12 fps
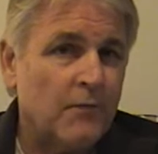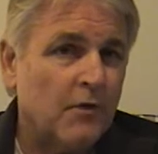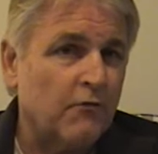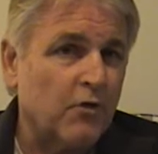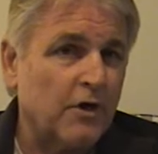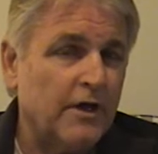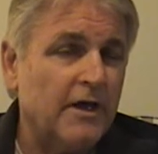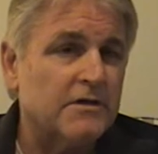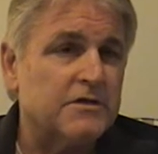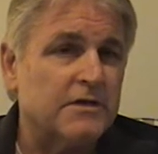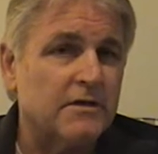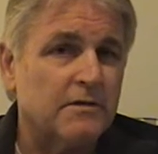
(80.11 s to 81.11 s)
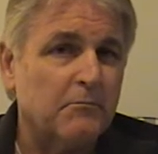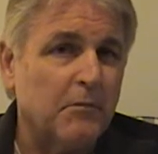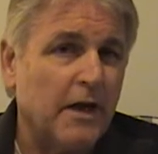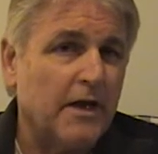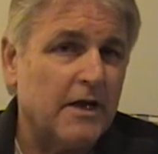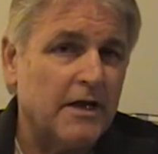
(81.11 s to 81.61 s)
For Casey,
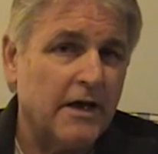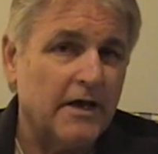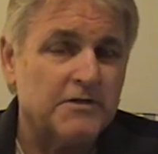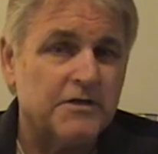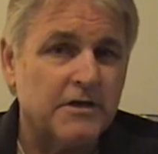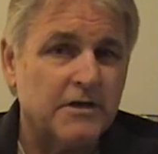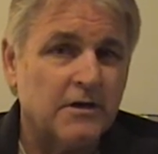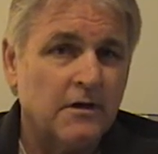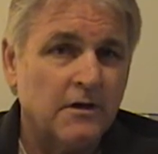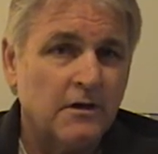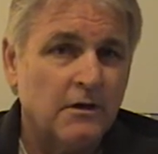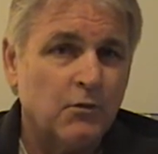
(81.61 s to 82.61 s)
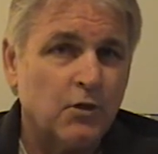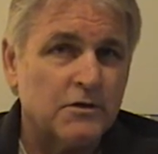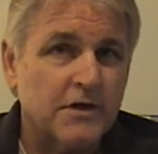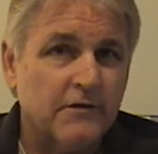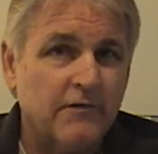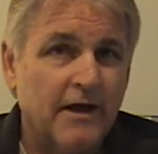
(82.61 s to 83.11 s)
mighty Casey, was
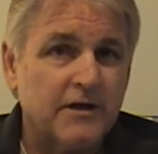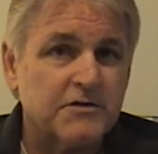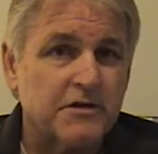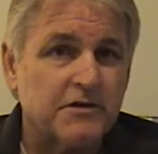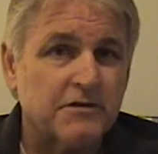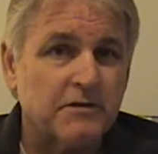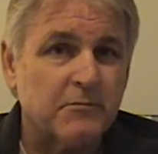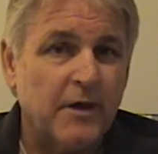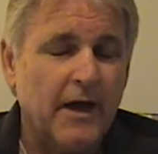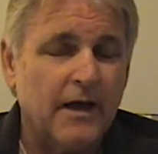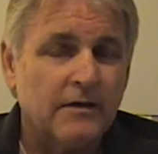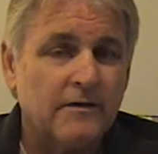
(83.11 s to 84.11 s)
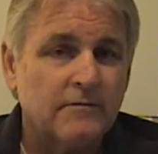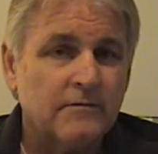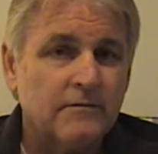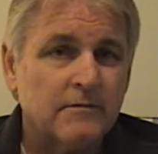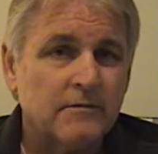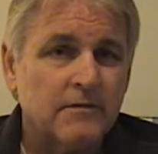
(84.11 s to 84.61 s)
advancing to the bat.
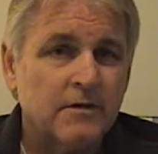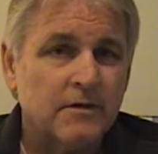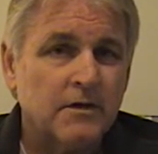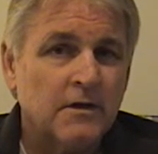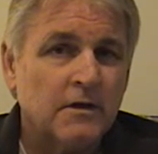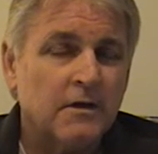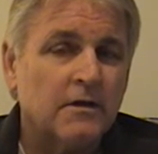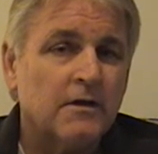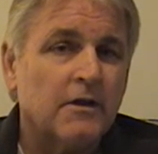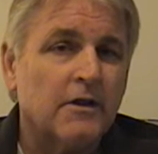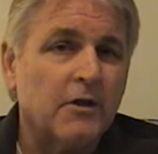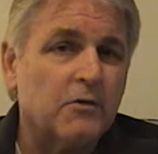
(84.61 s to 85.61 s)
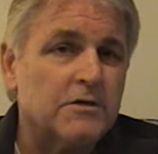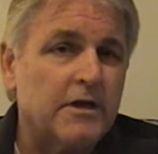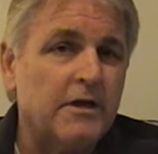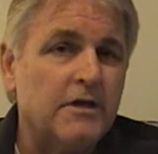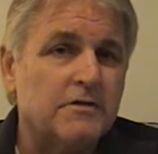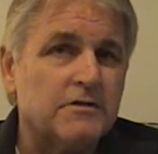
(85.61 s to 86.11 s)
There was
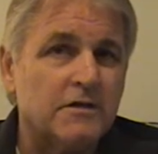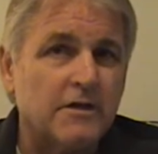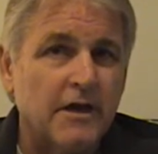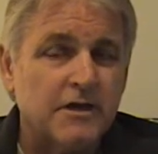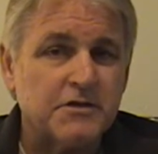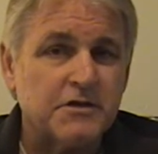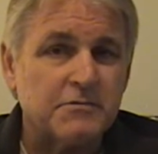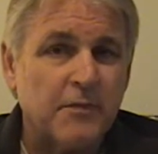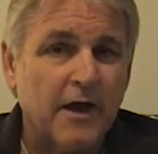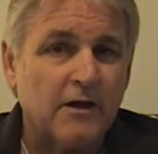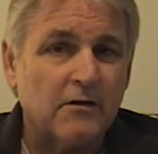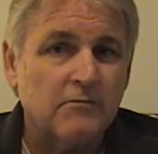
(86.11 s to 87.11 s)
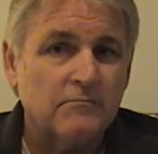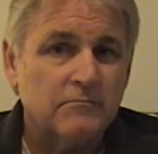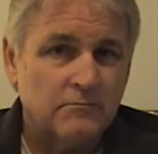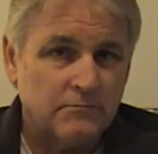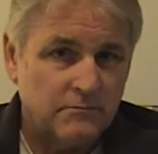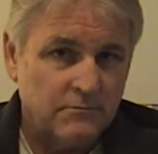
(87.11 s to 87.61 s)
ease in Casey's manner
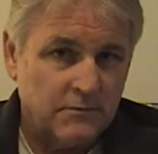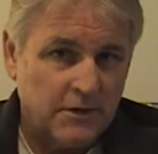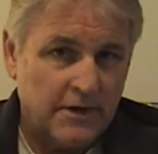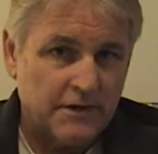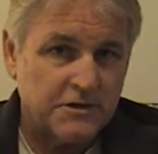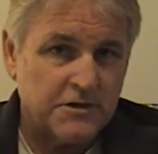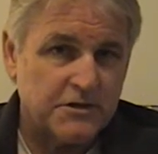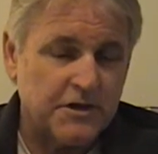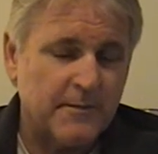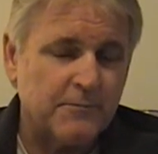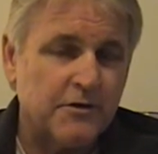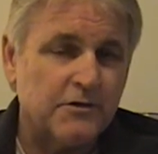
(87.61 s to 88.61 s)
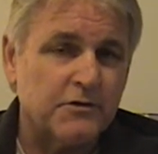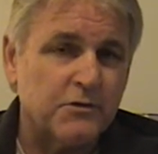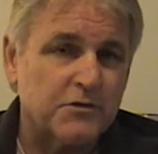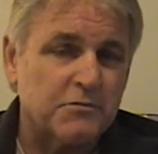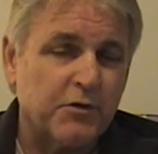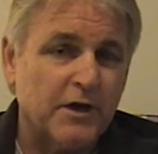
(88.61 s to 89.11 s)
as he stepped into
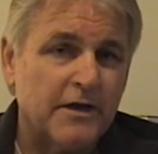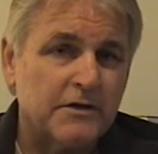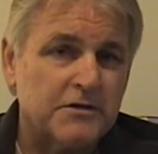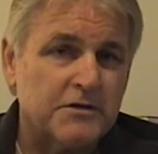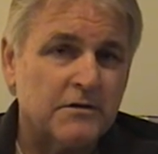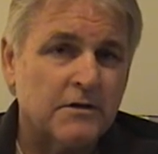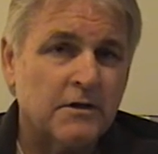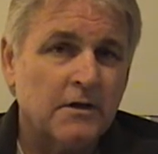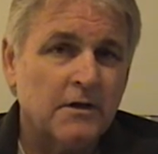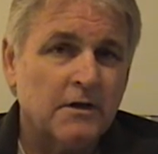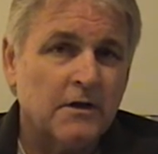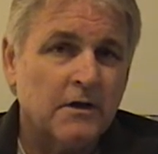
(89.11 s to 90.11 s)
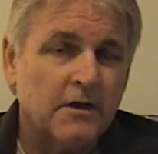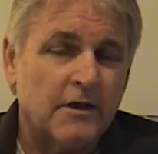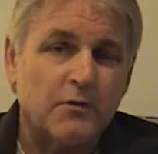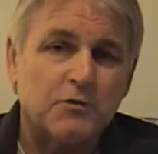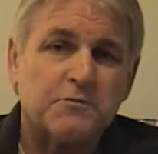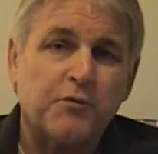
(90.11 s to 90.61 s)
his place. There
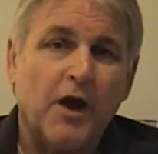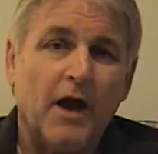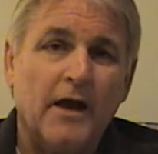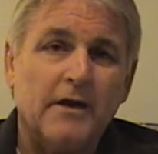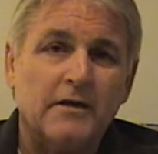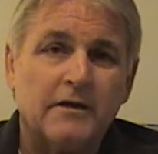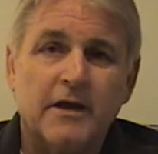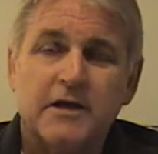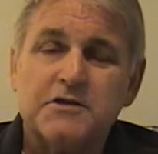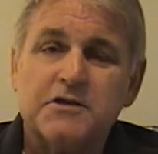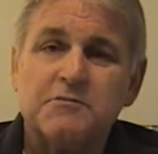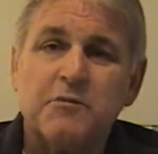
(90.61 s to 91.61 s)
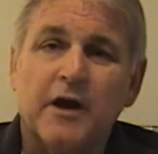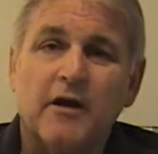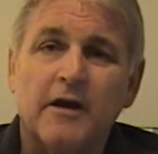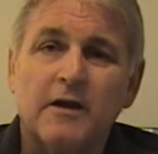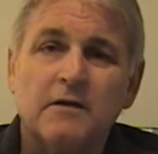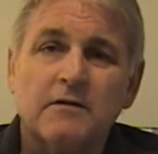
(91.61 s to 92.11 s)
was pride in Casey's
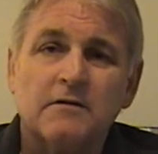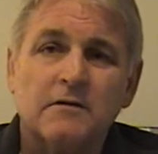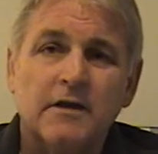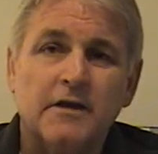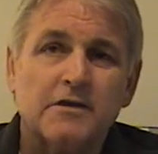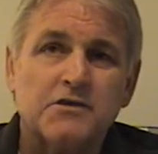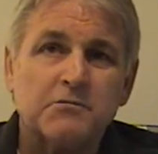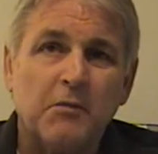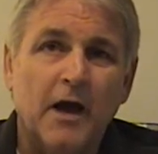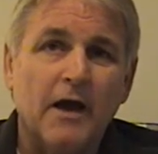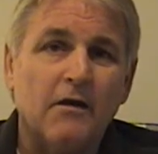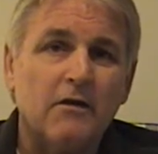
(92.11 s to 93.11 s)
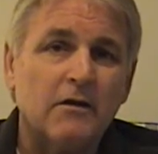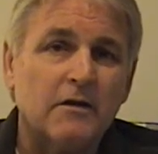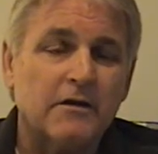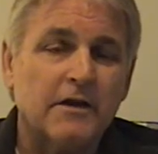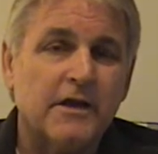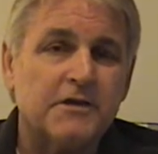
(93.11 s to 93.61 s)
bearing and a smile
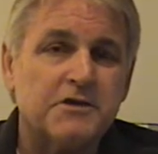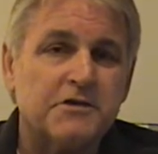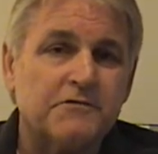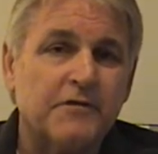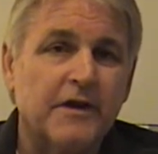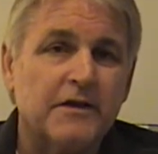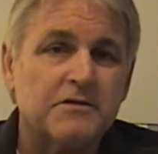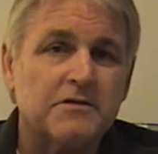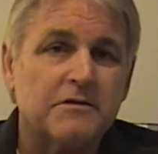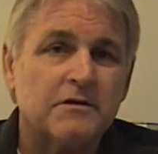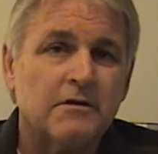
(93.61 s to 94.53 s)
on Casey's face.